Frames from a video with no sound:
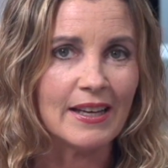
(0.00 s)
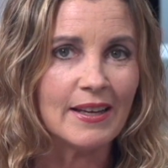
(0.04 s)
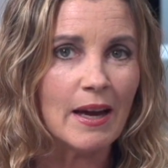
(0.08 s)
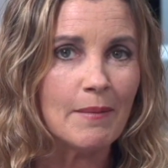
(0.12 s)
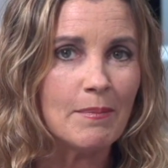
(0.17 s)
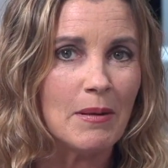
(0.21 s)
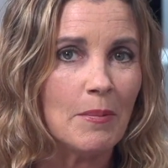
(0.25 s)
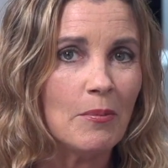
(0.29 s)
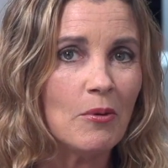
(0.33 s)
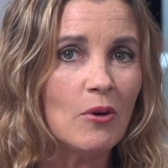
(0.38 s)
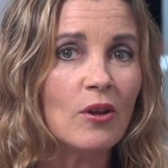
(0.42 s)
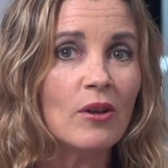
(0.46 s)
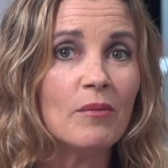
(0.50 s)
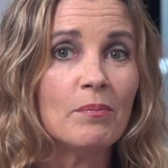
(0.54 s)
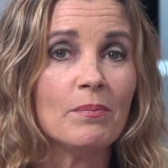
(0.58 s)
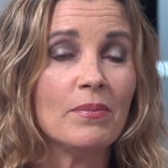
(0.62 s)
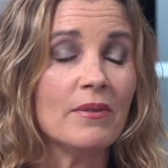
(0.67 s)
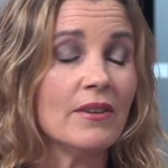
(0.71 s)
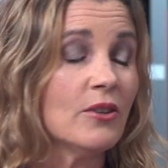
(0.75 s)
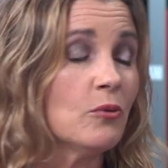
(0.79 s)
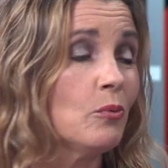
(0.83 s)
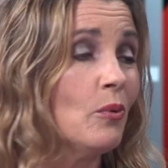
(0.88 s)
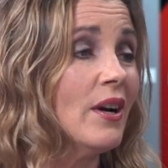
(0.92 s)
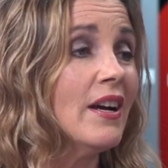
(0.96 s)
And yeah,
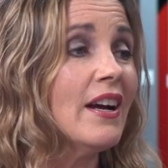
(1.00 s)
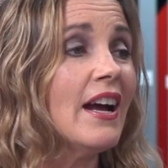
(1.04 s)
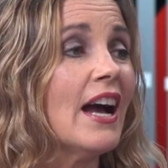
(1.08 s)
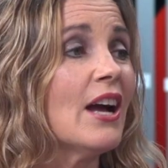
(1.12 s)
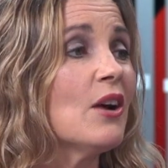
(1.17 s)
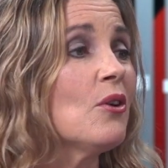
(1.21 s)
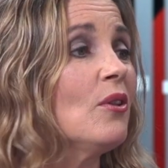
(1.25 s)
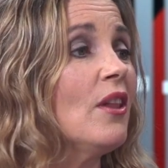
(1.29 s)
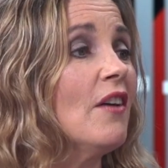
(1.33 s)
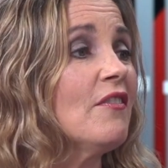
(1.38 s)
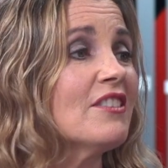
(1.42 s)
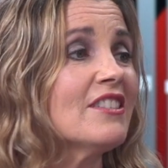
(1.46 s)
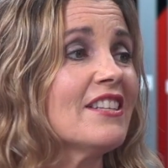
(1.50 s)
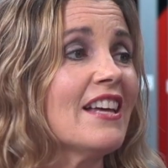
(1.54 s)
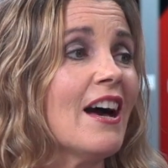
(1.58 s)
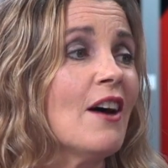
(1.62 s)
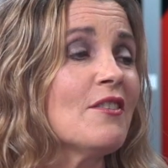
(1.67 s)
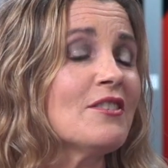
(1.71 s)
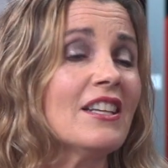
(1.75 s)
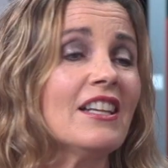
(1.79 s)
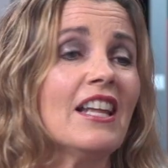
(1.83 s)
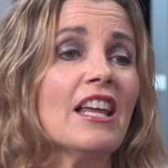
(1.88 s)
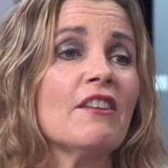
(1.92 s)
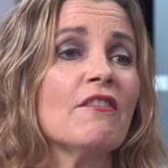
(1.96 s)
people, there's one guy who left his
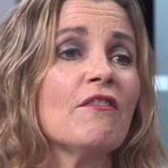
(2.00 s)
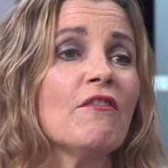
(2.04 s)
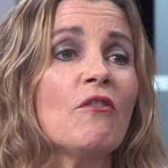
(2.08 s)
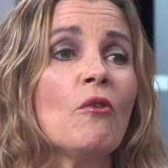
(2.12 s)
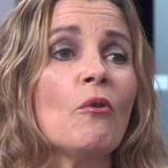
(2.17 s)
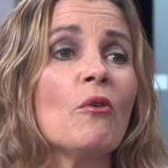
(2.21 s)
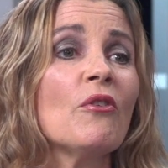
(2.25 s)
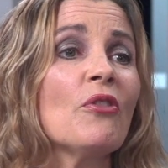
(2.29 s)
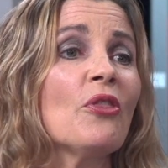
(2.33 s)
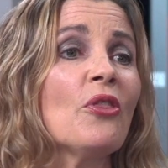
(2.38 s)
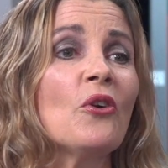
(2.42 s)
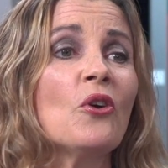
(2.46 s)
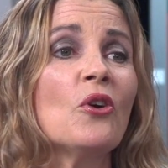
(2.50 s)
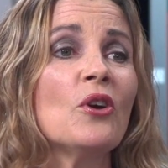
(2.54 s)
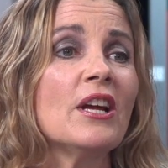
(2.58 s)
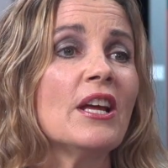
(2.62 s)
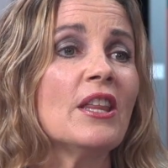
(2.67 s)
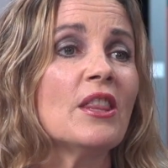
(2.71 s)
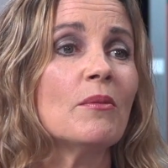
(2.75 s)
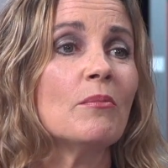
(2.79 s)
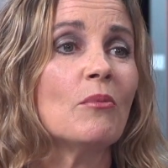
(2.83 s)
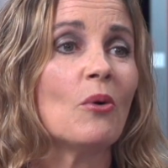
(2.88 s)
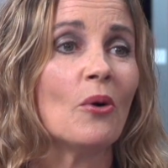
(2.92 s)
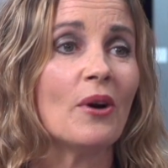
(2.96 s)
house at like four
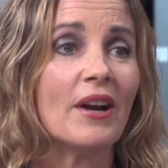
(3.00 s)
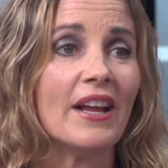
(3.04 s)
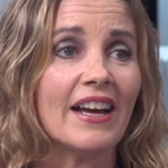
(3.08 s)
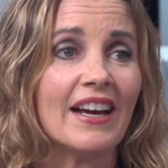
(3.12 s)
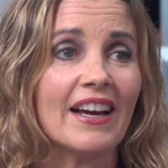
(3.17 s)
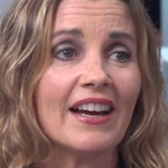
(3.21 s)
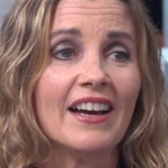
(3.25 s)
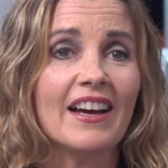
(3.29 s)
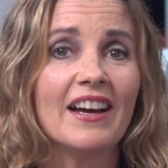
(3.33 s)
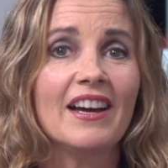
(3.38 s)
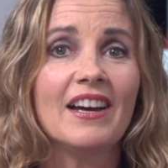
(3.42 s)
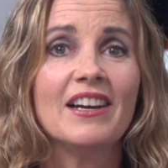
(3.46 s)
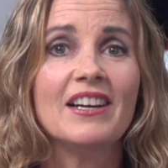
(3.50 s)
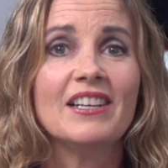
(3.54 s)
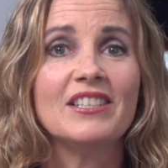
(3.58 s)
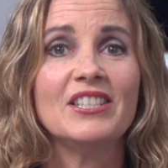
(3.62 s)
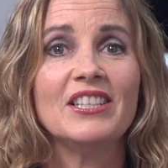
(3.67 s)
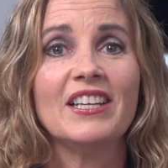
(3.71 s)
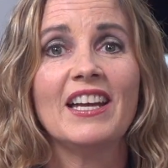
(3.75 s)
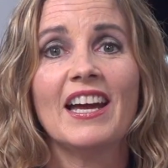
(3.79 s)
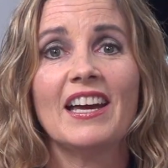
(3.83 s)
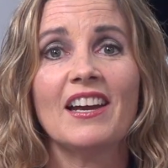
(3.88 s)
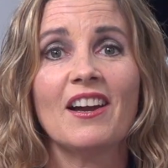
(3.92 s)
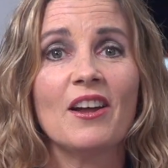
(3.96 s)
thirty in the morning
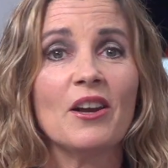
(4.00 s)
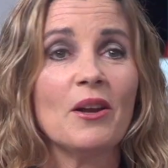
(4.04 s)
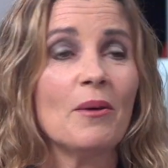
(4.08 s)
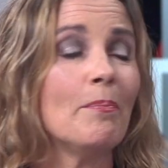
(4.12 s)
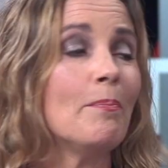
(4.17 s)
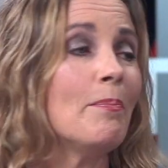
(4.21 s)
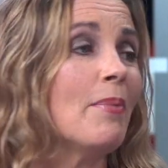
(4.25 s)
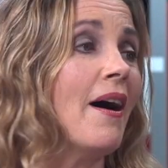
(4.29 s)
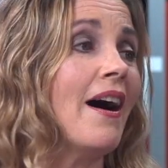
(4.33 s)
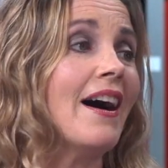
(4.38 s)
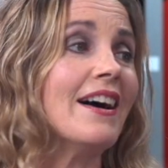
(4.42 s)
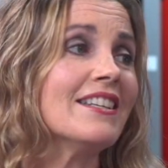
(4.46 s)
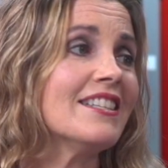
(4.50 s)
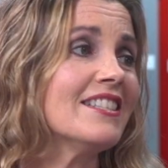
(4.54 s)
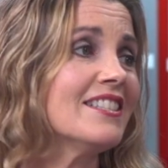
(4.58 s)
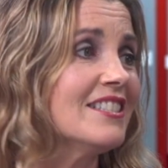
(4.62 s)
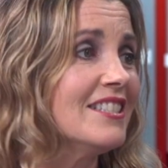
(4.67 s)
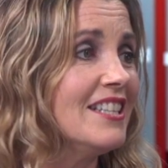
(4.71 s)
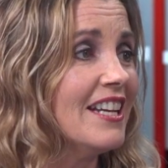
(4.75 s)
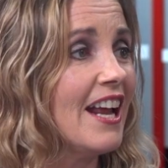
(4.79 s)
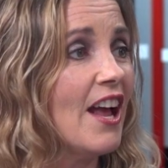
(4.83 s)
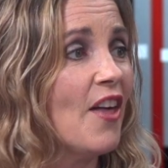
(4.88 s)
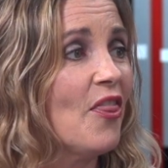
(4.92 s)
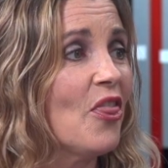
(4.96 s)
to get on a bus,
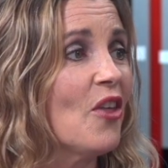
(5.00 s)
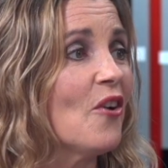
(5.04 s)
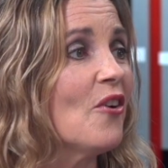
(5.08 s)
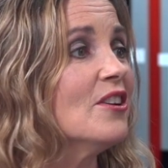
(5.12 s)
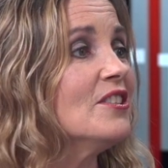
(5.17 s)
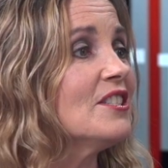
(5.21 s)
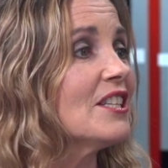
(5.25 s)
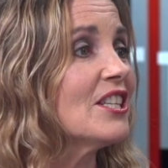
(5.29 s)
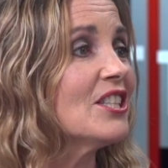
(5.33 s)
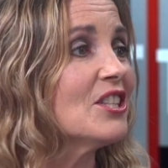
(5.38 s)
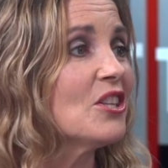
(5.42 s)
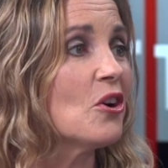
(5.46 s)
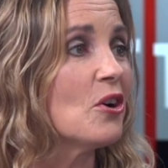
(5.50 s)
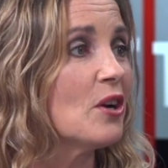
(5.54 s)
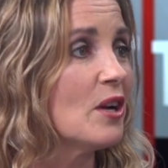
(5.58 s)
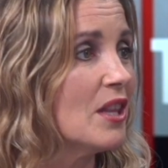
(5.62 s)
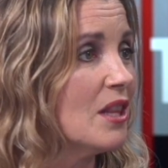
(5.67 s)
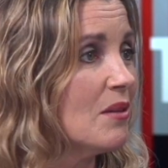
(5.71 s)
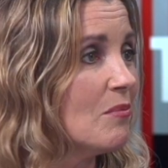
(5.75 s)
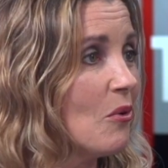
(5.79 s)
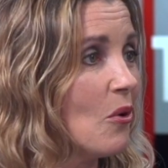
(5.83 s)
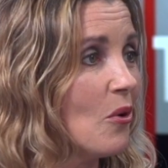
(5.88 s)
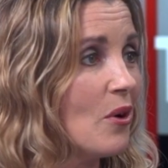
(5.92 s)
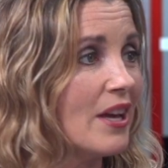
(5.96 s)
to get there at six thirty
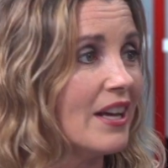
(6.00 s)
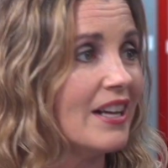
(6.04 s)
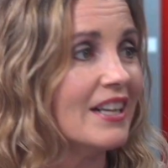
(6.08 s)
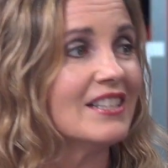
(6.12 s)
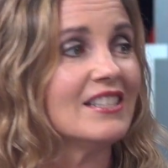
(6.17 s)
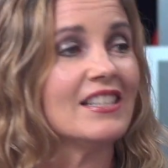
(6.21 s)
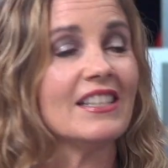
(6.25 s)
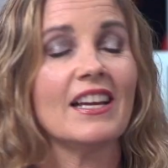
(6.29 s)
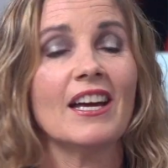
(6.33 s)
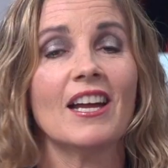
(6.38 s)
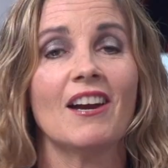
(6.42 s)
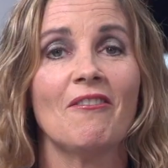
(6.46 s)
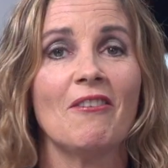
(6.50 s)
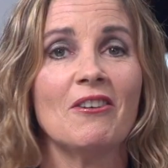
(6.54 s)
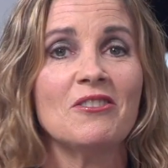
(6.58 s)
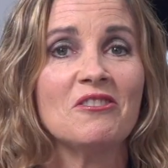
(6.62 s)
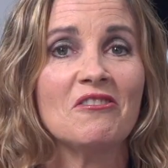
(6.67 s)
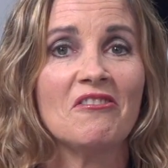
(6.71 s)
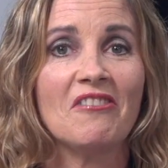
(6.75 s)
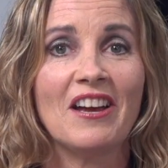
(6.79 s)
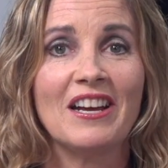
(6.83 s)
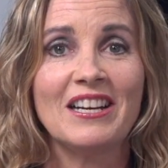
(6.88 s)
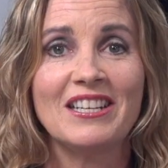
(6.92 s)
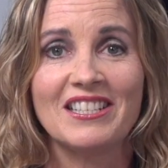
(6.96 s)
in the morning, to get a
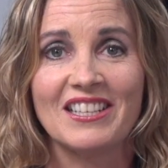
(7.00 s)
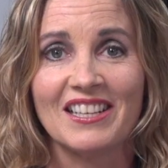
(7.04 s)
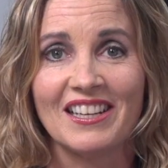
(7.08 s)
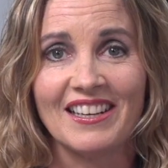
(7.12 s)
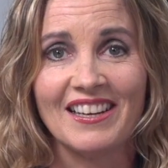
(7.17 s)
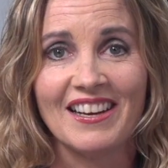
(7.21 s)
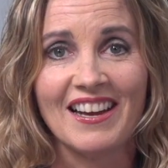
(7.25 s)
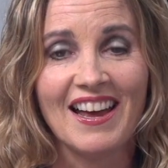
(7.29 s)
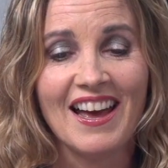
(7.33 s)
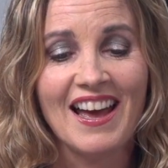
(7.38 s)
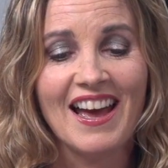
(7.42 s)
reservation.